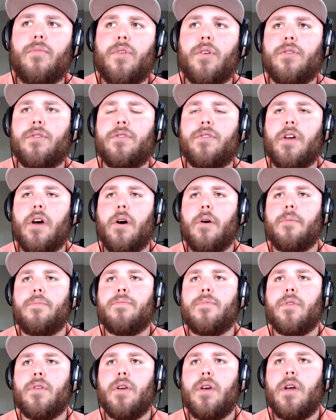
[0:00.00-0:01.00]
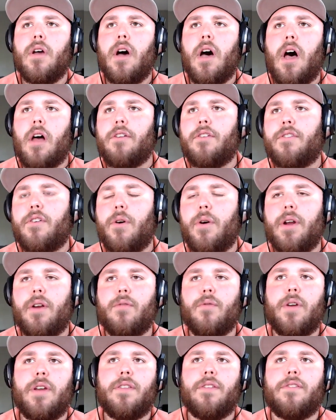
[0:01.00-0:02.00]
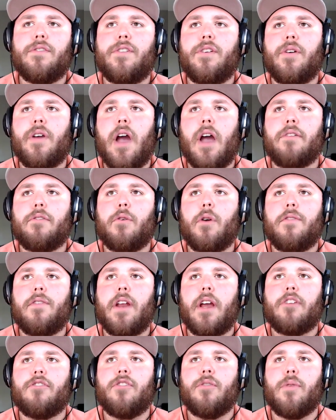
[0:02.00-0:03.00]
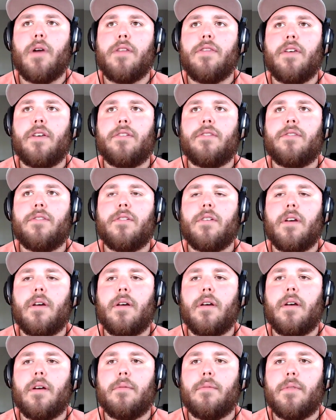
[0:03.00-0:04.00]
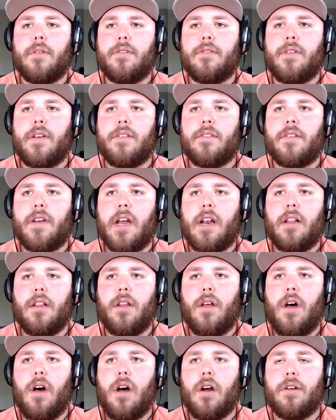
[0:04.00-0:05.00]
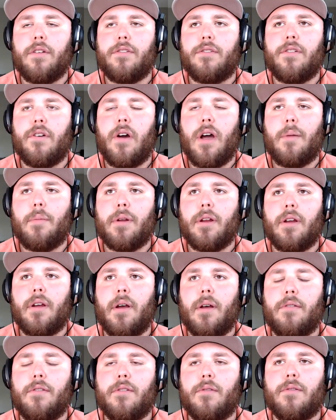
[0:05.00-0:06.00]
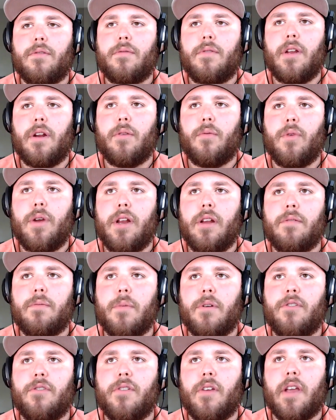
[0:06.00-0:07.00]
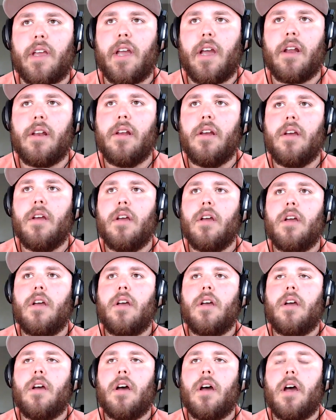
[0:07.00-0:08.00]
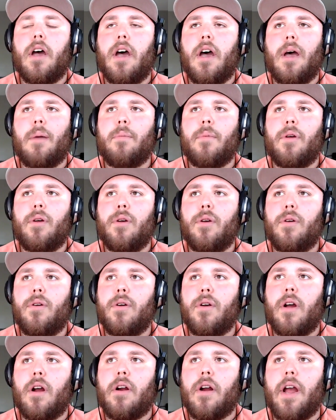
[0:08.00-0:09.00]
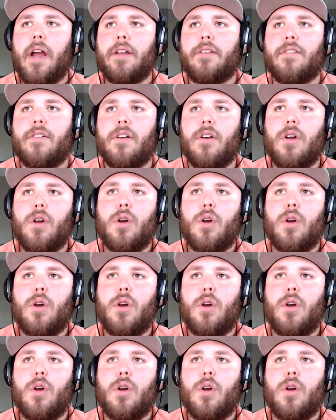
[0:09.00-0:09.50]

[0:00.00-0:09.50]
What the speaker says: So I'll just go ahead and read this to you guys who haven't actually read this. Let's see, it's kind of long, so I'll just read as much as I can. All right.